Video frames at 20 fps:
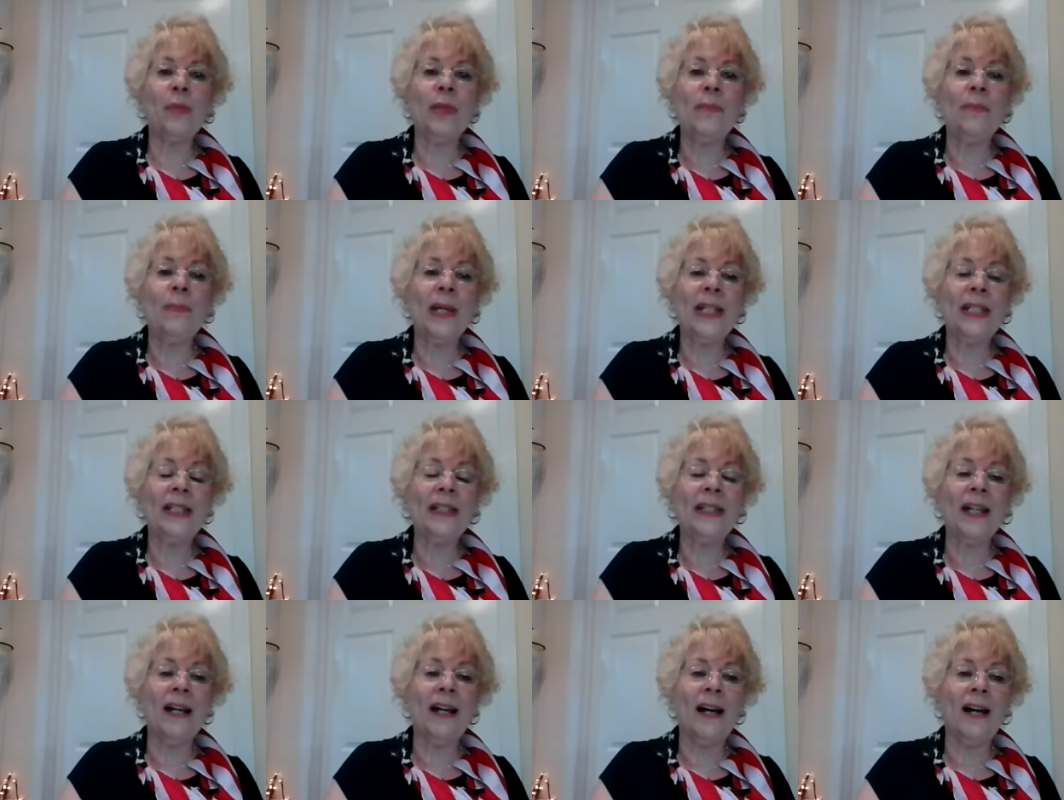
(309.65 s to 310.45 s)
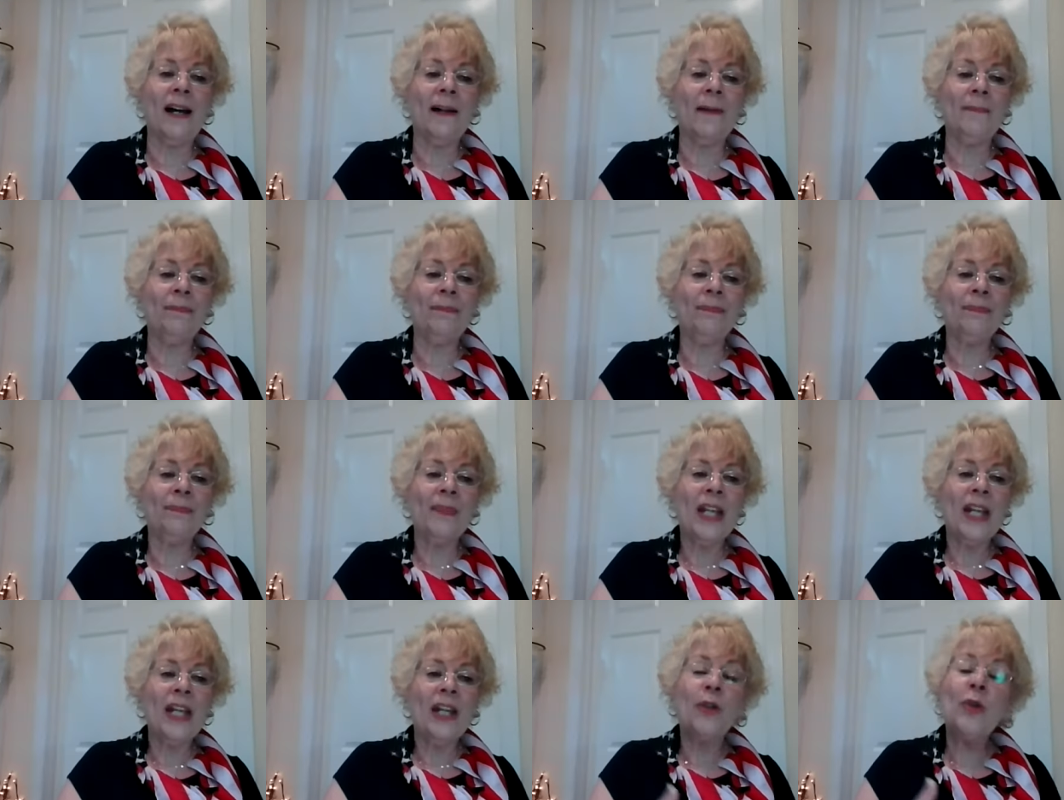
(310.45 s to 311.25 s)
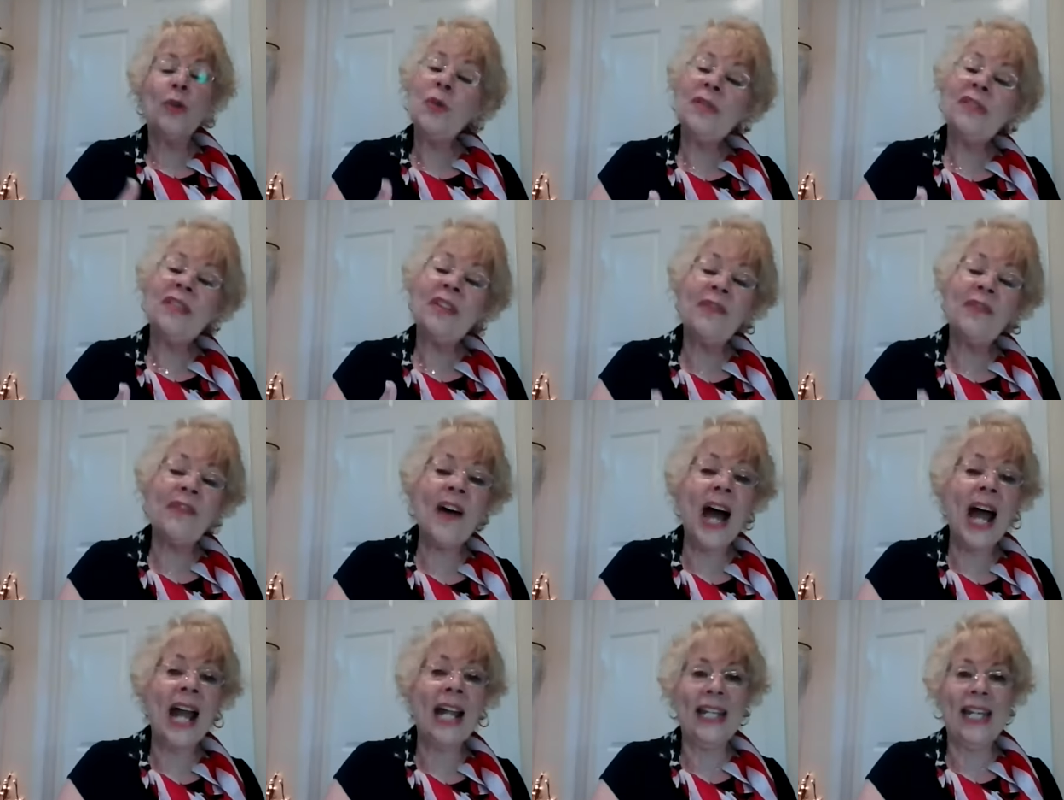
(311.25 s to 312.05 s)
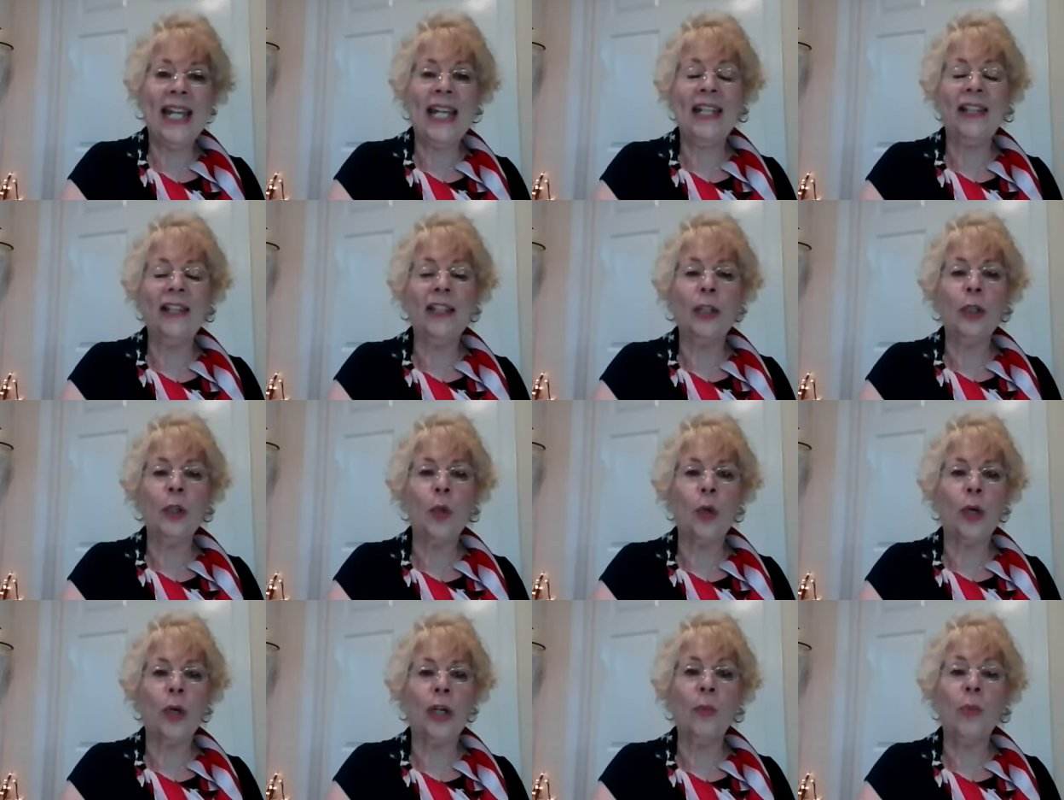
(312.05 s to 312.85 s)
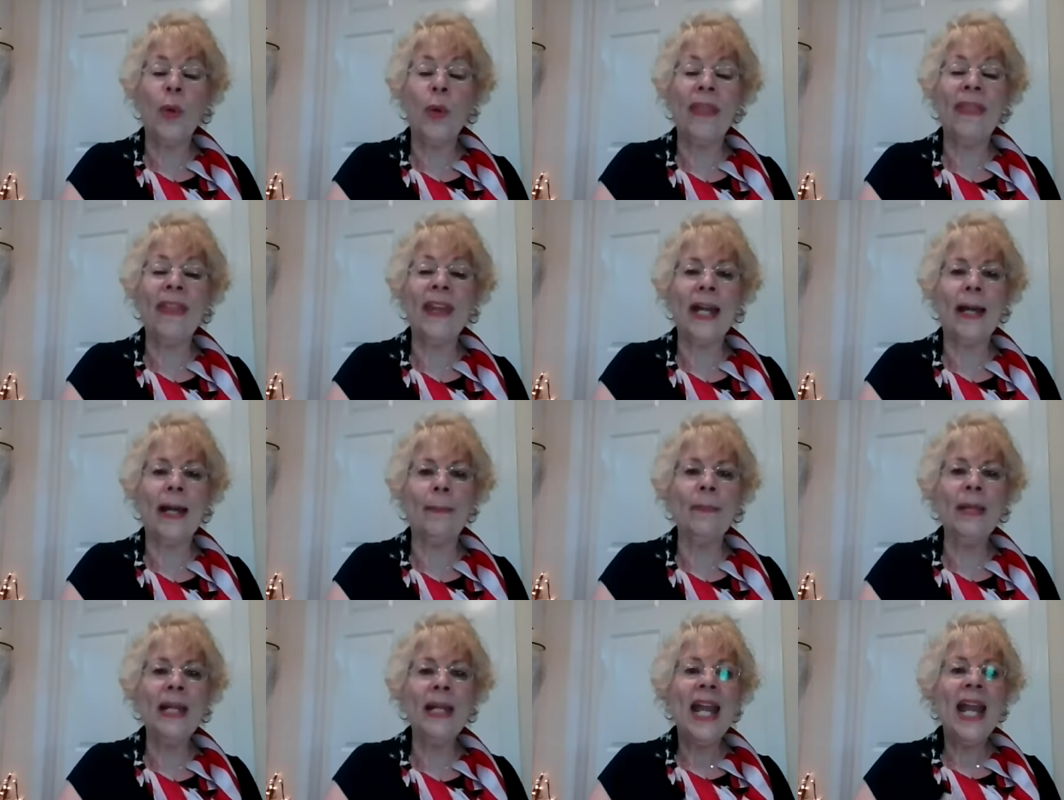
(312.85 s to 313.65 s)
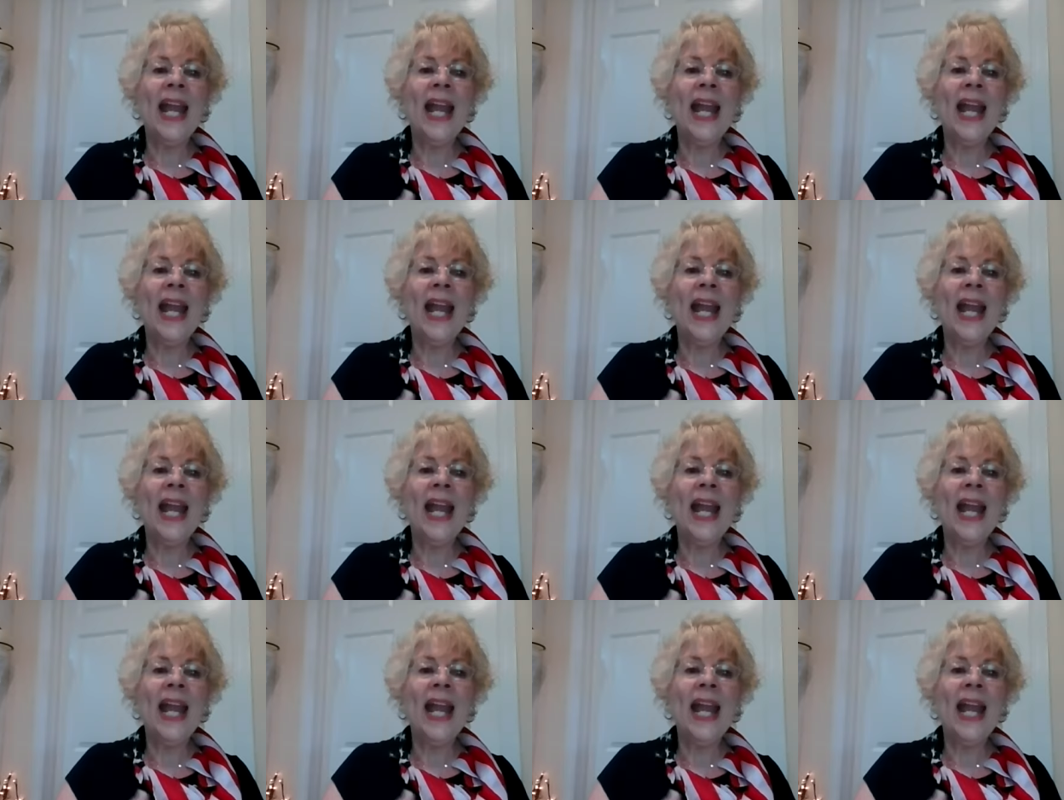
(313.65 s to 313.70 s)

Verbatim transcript: We've been um, crucified in the Lord with him.